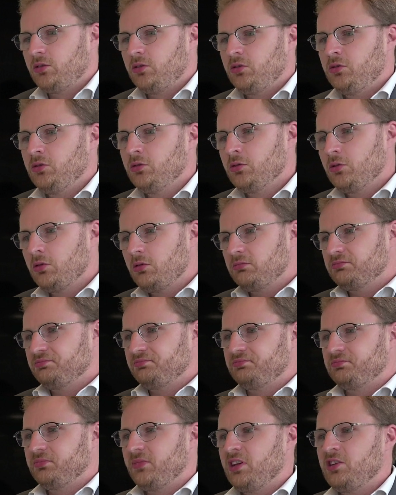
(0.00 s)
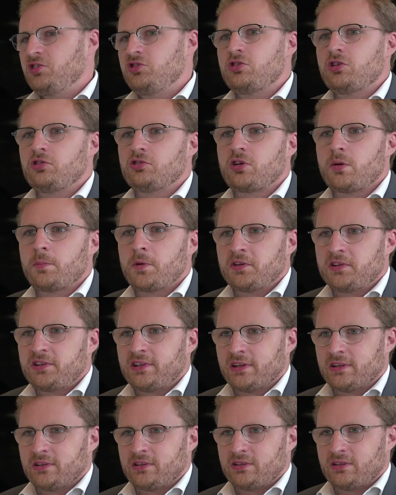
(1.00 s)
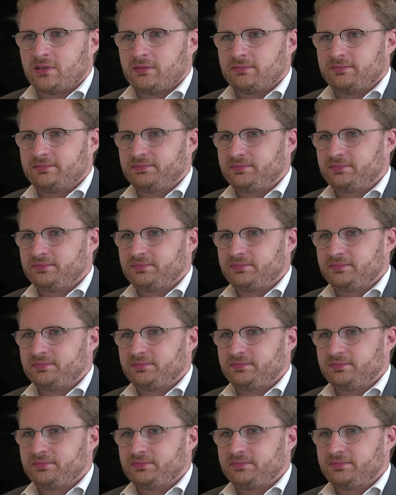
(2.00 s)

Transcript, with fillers: You know, it's just common sense.